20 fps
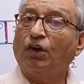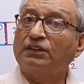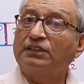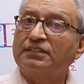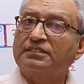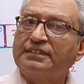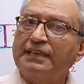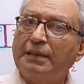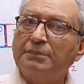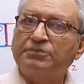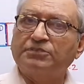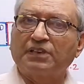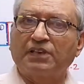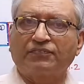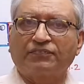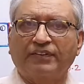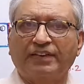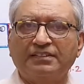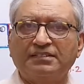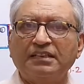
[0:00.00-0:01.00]
on the same
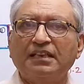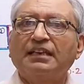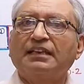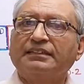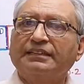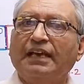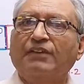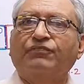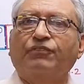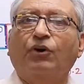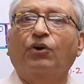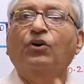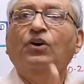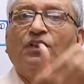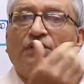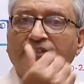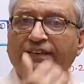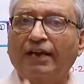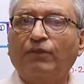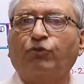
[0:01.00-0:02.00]
surface. Therefore,
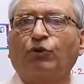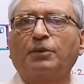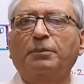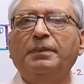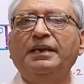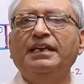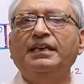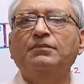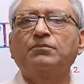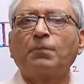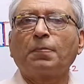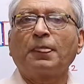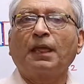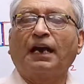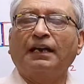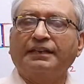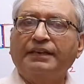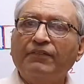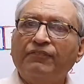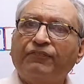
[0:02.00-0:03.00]
there would be
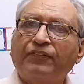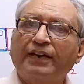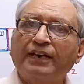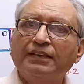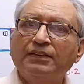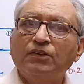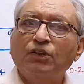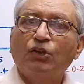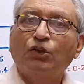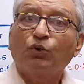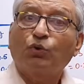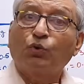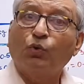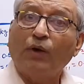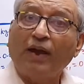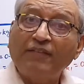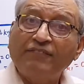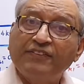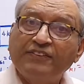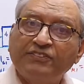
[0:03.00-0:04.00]
a different
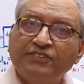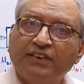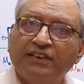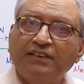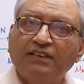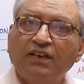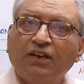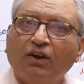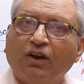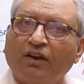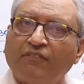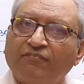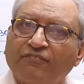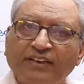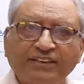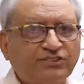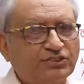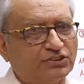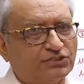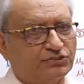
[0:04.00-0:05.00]
coefficient of
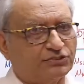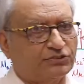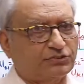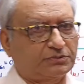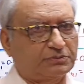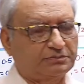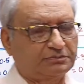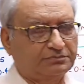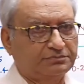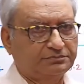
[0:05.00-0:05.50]
frictions.